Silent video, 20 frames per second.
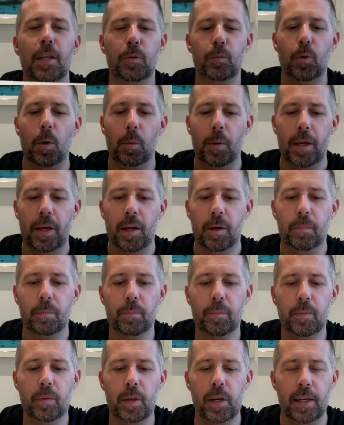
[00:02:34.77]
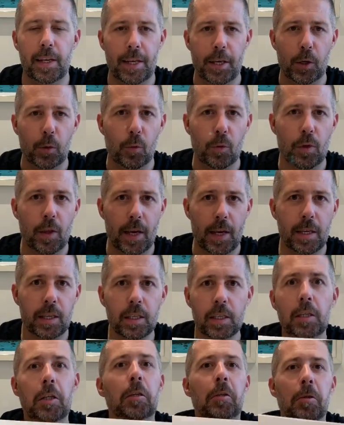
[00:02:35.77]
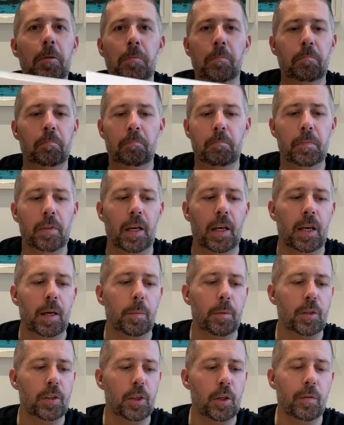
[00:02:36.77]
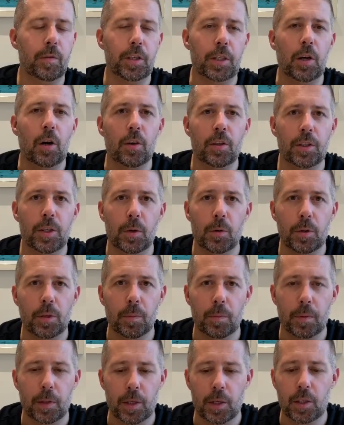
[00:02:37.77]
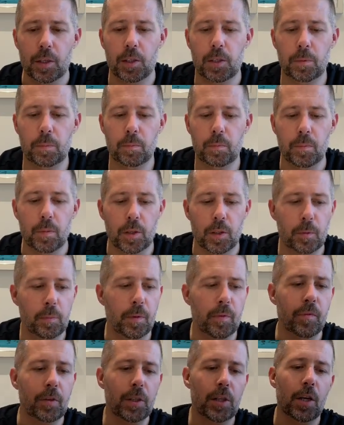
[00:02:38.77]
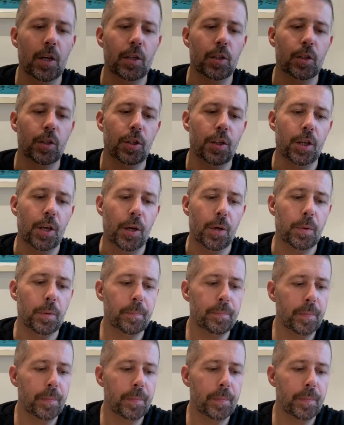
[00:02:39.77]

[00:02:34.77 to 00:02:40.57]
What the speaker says: probably a legal thing, because they obviously can't tell something that's been returned as new.